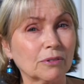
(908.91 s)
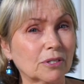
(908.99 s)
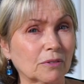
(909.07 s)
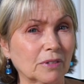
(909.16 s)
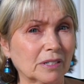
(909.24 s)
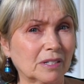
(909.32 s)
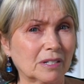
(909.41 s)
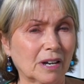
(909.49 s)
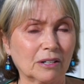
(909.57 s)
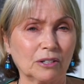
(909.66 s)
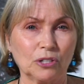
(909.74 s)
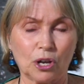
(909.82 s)
So let's
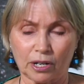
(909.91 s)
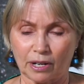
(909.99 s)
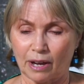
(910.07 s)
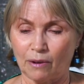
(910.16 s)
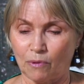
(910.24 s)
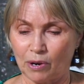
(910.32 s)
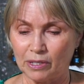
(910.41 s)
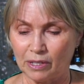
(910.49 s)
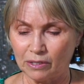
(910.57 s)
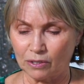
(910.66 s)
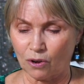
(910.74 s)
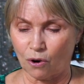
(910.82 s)
take a look at what
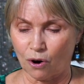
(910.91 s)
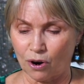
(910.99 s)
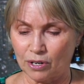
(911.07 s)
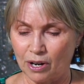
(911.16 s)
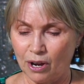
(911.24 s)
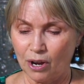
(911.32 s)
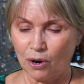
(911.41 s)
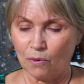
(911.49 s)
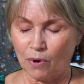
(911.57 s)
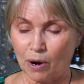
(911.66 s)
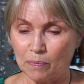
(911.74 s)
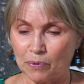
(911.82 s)
this card
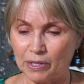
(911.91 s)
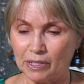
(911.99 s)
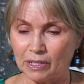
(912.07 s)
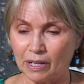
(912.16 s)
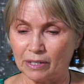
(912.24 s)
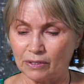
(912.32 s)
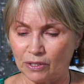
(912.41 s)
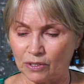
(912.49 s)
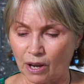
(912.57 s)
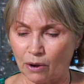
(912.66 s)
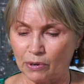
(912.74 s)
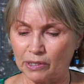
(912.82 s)
represents.
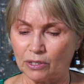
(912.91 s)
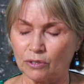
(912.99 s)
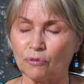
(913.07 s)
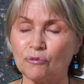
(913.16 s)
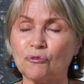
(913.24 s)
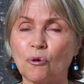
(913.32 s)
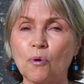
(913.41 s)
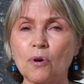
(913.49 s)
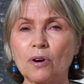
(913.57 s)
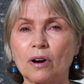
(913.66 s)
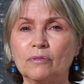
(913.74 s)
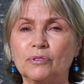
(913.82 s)
So it's the
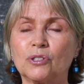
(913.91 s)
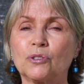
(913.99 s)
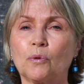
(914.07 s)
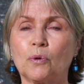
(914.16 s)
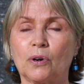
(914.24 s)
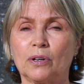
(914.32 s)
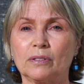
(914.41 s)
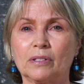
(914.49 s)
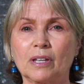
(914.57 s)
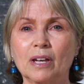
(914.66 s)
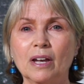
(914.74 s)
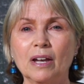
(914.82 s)
Four of
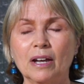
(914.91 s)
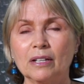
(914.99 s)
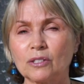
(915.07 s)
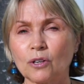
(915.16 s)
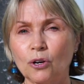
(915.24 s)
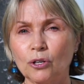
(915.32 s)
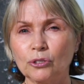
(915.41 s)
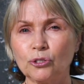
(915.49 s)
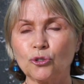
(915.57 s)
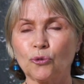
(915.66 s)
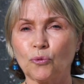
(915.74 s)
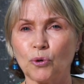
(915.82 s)
Swords. It's called
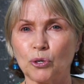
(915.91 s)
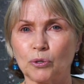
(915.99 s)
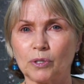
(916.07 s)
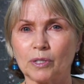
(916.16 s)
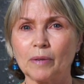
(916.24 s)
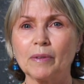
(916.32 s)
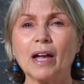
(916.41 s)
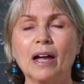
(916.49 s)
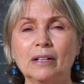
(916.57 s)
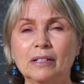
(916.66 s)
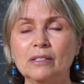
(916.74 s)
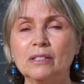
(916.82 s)
Truce,
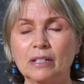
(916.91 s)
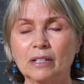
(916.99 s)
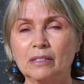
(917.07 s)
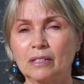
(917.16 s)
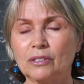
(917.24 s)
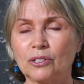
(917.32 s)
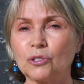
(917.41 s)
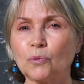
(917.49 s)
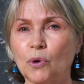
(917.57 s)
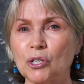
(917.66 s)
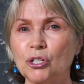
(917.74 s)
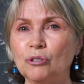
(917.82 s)
and indeed this is
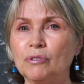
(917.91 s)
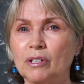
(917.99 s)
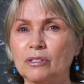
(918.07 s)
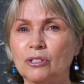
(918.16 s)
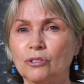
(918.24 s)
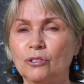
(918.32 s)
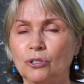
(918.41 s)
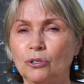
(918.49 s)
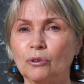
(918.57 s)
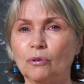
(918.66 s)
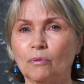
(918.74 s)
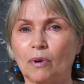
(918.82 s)
what you need to
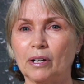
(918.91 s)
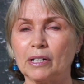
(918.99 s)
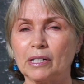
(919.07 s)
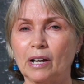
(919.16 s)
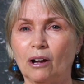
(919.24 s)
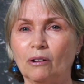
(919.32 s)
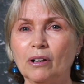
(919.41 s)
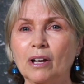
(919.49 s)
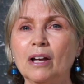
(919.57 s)
do right now,